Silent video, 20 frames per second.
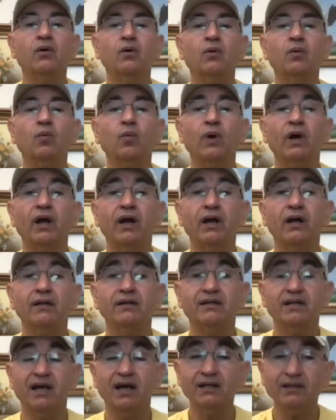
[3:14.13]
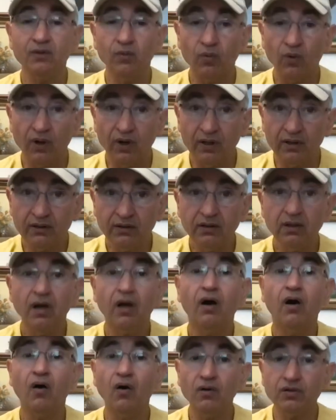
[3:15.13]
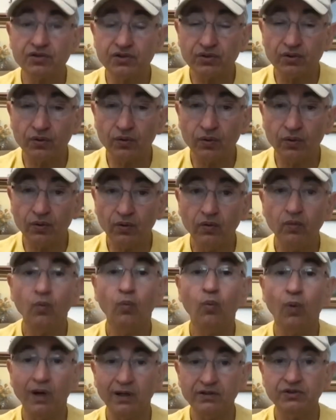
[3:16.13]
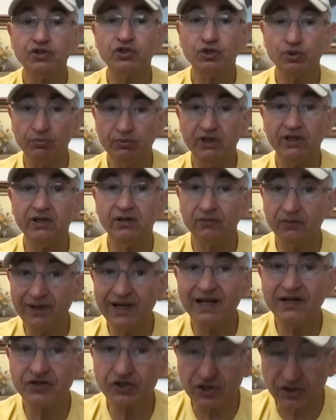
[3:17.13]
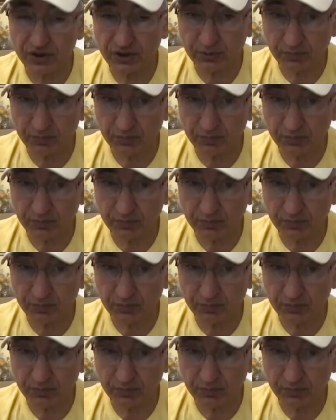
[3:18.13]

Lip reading: where the other one also wants to be in a relationship